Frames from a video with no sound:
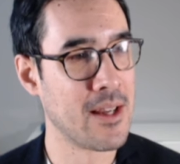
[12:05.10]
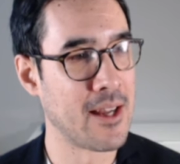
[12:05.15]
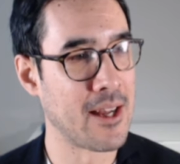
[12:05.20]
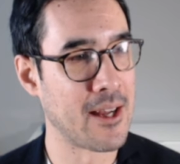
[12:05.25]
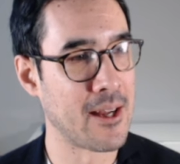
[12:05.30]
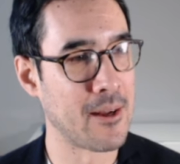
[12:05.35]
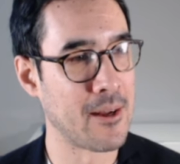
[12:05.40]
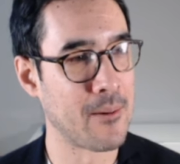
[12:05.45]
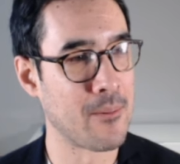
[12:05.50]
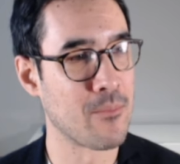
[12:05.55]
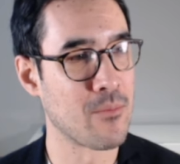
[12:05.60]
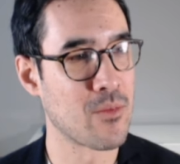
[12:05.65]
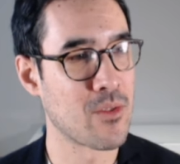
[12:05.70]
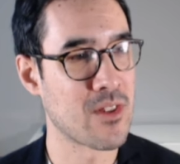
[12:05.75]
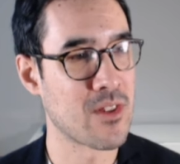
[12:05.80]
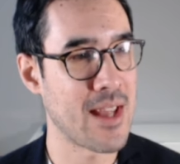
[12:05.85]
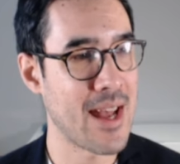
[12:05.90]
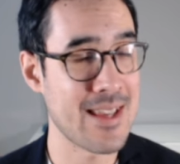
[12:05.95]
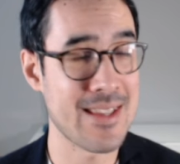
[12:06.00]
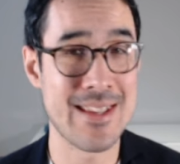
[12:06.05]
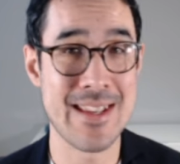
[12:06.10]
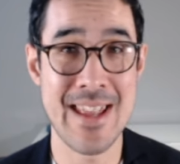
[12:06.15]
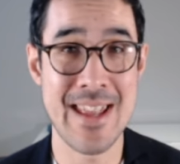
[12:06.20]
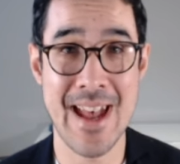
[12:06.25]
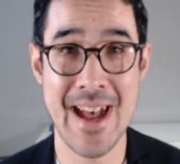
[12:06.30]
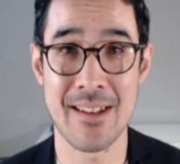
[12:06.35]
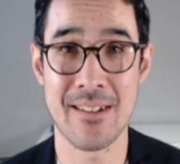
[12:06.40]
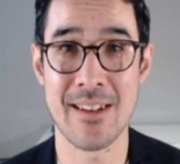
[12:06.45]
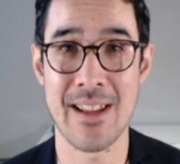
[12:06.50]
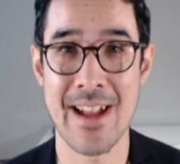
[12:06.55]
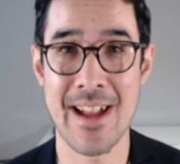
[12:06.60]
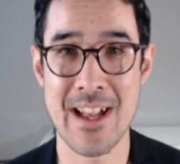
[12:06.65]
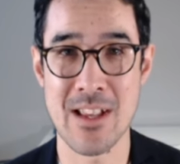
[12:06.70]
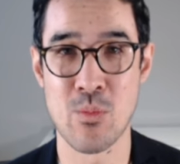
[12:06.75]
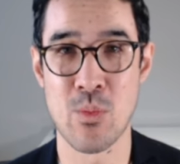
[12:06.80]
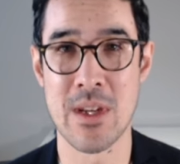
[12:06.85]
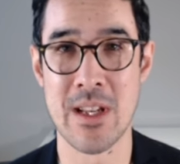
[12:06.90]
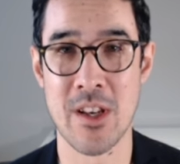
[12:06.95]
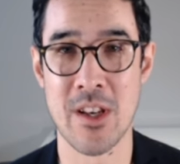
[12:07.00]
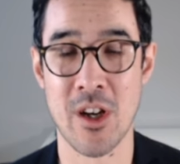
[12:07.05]
As yet, as
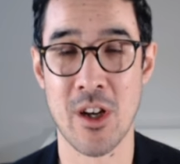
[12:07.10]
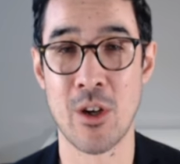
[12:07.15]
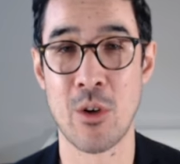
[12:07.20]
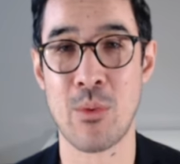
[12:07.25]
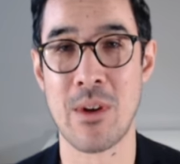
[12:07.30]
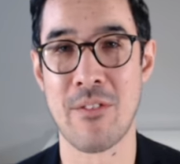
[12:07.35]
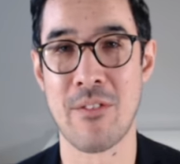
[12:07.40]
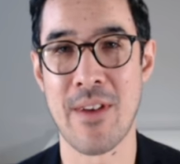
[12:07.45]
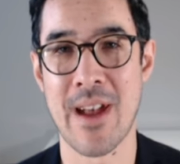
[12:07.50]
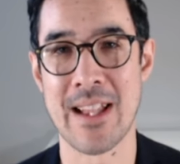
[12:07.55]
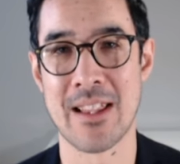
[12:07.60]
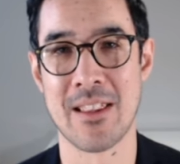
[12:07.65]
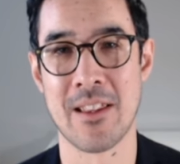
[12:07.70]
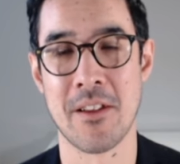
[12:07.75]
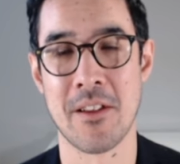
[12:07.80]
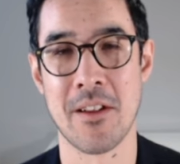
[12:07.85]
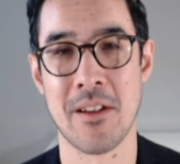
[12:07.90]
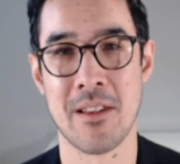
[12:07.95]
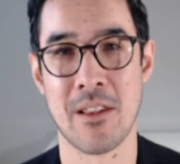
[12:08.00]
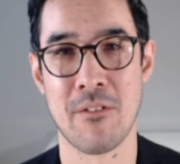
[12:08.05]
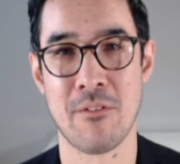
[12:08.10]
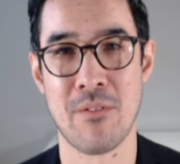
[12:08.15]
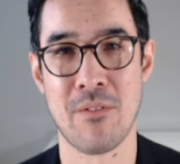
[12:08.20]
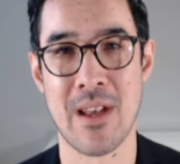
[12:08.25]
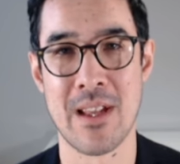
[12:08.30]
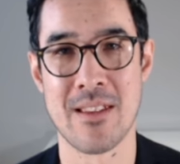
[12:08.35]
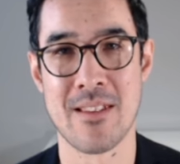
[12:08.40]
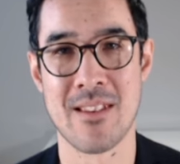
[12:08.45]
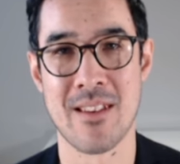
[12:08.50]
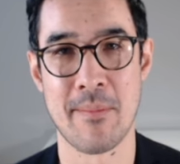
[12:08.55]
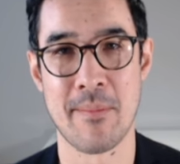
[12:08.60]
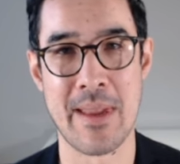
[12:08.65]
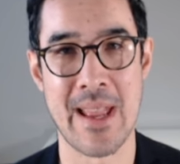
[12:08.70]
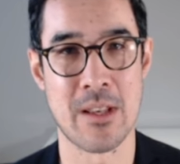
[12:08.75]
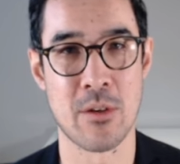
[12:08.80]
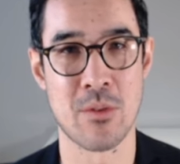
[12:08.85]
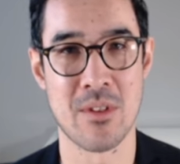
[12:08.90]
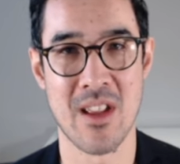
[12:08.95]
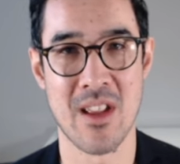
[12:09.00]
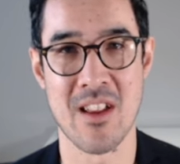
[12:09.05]
we know, we've had the Fed
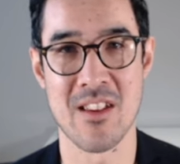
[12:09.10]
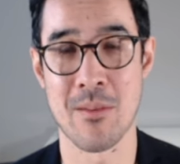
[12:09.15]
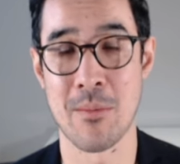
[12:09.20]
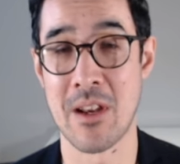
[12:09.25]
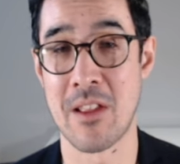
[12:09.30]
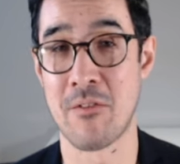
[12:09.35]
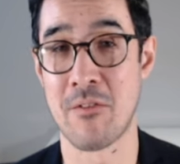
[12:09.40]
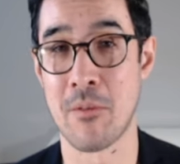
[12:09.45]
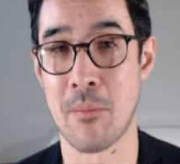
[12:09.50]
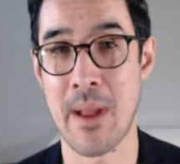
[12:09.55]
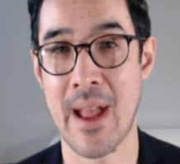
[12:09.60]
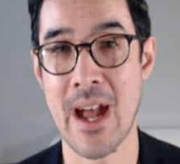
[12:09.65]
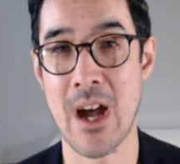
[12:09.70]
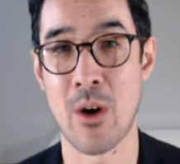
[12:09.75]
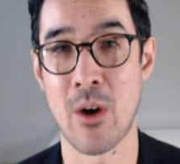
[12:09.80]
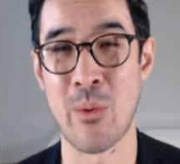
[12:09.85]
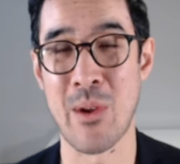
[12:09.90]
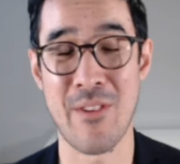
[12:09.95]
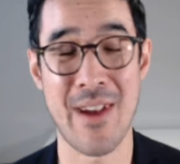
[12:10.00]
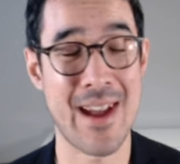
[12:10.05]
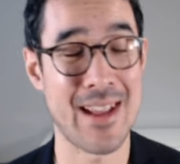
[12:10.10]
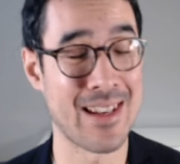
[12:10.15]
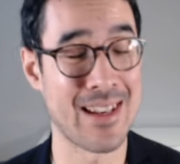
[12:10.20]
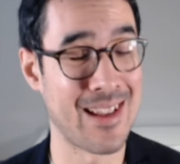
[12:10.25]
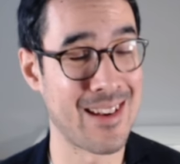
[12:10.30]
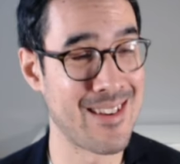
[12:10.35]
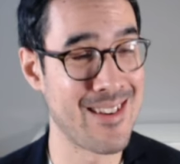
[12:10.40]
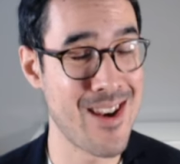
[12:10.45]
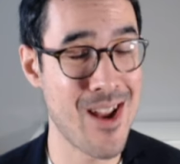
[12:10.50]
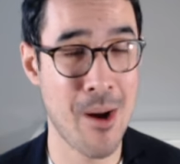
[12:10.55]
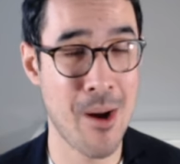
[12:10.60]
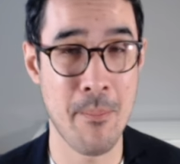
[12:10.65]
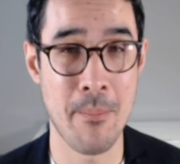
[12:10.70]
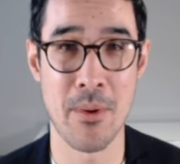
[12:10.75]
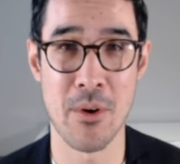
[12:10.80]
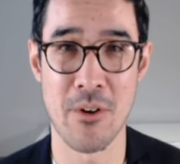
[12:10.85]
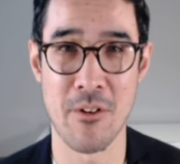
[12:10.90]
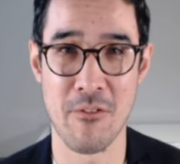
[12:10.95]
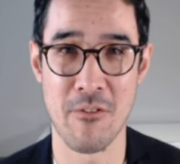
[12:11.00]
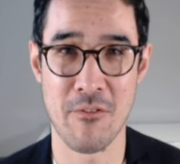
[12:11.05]
semi-annual testimony from Powell, we've had a
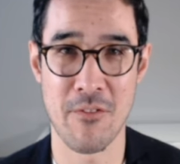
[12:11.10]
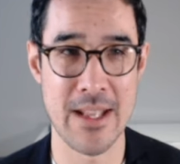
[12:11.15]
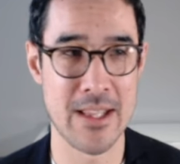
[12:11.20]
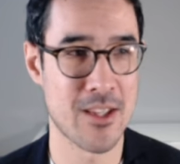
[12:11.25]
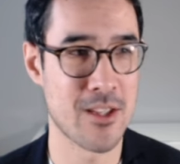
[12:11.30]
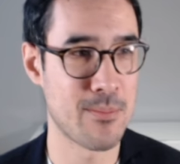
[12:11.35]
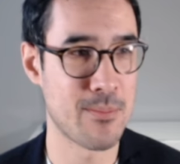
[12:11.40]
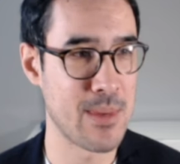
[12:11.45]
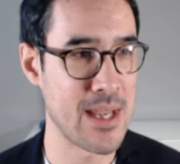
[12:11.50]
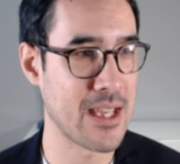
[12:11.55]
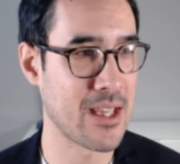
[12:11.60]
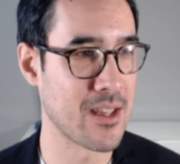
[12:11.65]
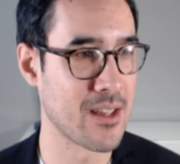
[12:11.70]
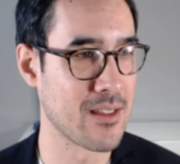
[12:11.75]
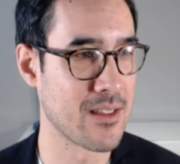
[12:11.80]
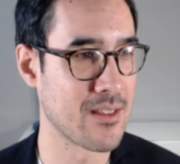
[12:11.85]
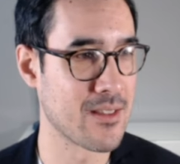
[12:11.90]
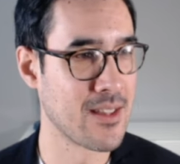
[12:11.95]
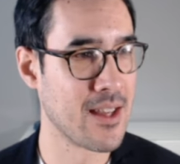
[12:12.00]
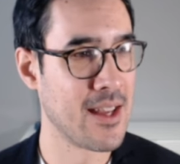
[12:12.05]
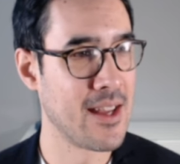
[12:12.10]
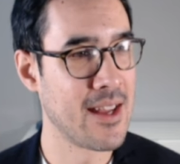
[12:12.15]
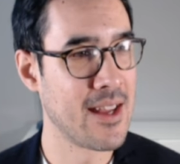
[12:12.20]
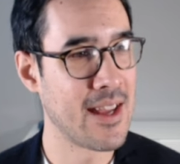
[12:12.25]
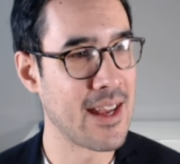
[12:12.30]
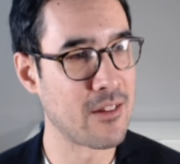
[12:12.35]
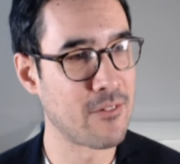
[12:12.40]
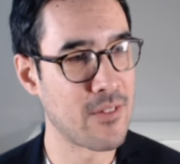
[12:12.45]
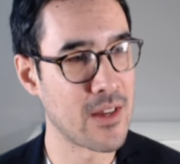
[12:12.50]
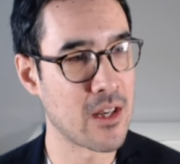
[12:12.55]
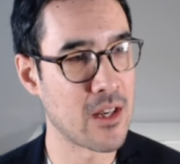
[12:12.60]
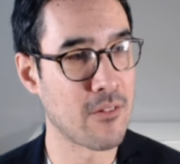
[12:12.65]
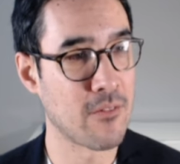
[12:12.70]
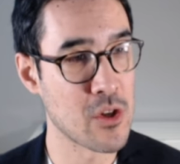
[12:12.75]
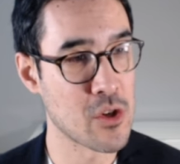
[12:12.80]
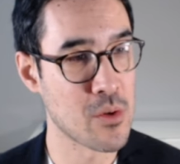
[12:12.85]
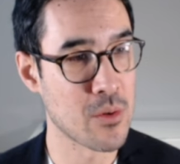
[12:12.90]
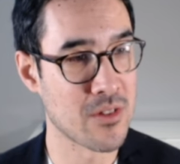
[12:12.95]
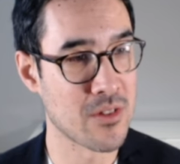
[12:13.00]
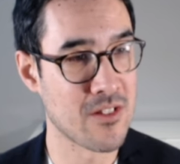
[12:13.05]
number of Fed speakers, and Fed
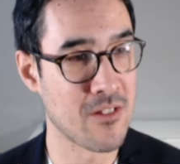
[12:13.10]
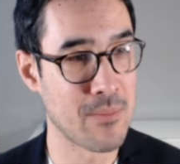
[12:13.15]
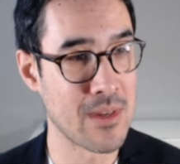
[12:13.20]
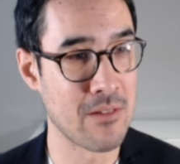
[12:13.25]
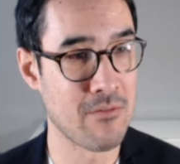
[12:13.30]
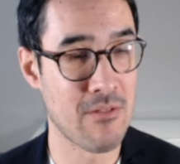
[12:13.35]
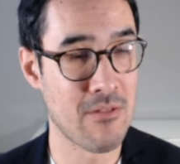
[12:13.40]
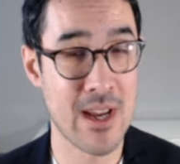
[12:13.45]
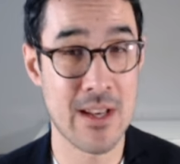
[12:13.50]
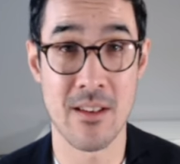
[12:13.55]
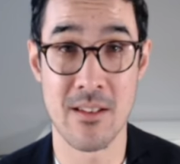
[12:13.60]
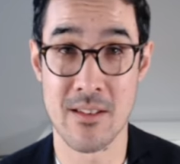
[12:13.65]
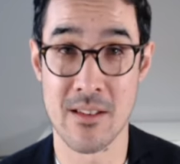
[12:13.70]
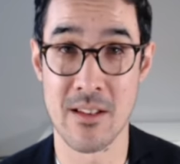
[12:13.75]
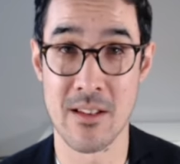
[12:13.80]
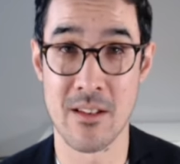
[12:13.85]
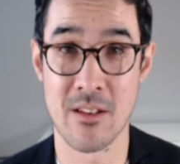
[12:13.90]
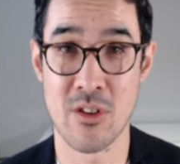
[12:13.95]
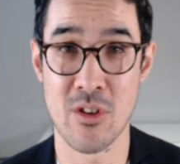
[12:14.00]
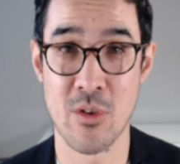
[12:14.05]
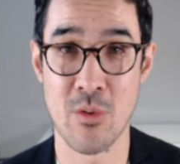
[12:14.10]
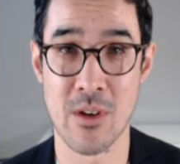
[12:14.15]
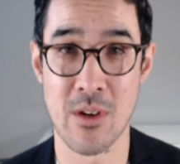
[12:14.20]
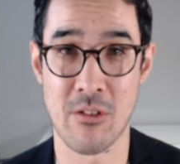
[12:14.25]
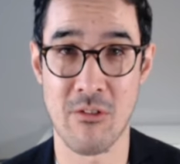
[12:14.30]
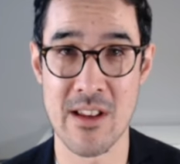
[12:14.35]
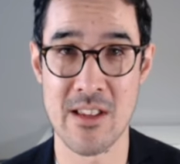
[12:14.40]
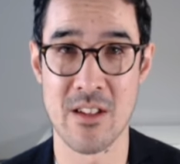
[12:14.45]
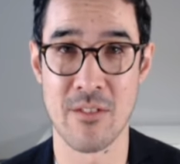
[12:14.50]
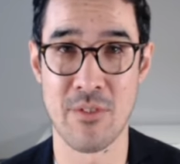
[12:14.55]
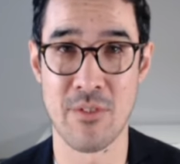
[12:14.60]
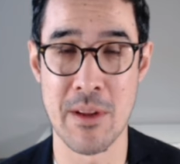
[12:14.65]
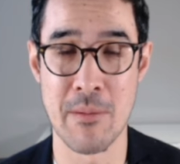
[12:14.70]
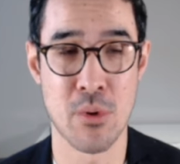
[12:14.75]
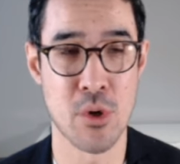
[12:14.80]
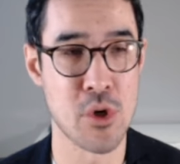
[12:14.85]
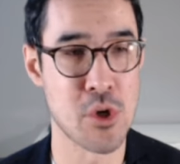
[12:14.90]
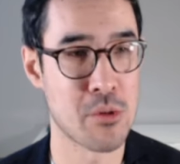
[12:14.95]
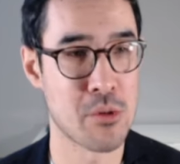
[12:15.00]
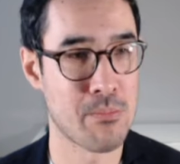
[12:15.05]
officials have been reticent to aggressively
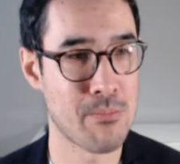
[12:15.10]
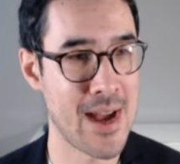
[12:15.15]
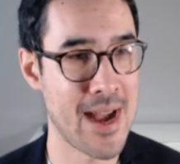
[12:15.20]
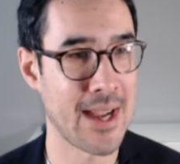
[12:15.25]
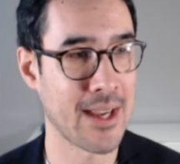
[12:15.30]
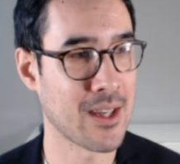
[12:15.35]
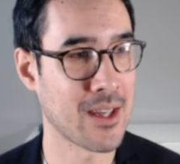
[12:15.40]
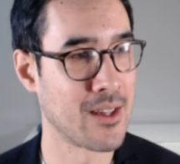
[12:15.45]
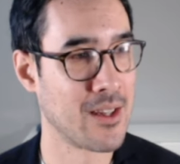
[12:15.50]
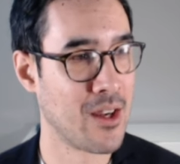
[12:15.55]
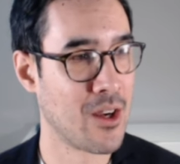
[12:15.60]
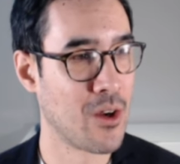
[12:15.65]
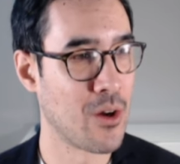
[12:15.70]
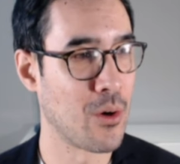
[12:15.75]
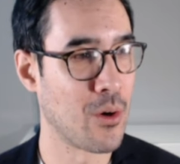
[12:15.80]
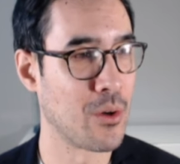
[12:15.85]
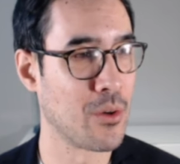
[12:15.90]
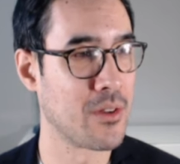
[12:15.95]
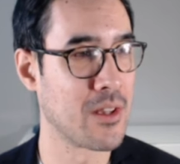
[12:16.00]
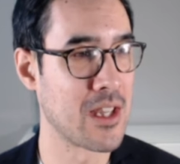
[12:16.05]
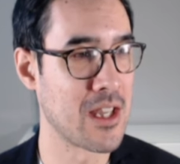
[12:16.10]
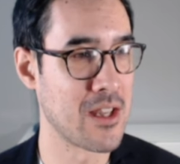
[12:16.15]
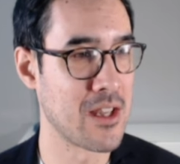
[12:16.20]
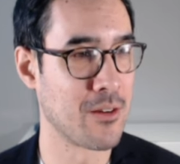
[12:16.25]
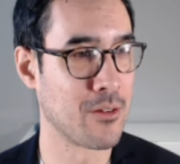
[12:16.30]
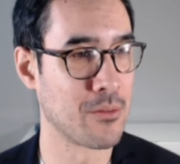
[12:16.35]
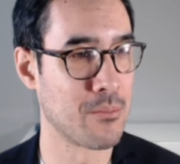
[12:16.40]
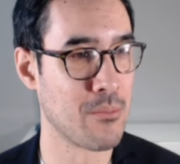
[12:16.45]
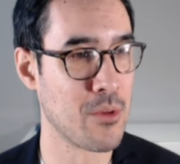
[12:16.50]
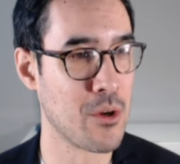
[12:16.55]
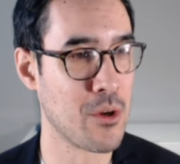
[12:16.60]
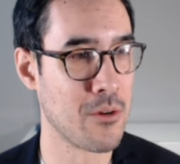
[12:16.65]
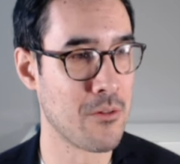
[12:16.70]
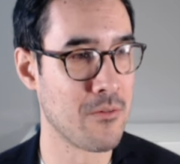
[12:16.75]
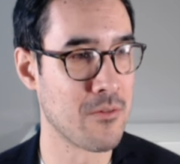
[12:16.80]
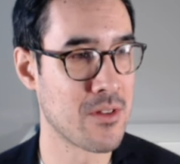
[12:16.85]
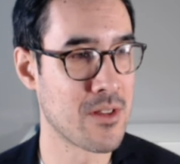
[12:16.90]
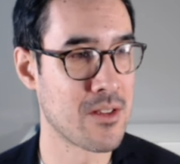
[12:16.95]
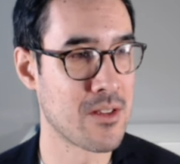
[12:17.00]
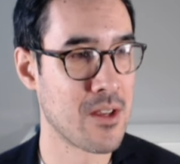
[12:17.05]
push back on the yield
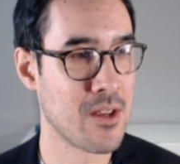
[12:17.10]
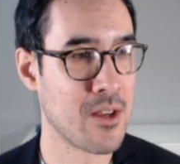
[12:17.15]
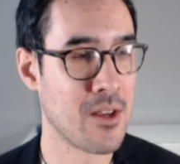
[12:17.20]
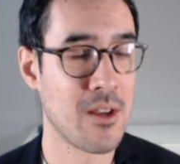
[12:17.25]
moves.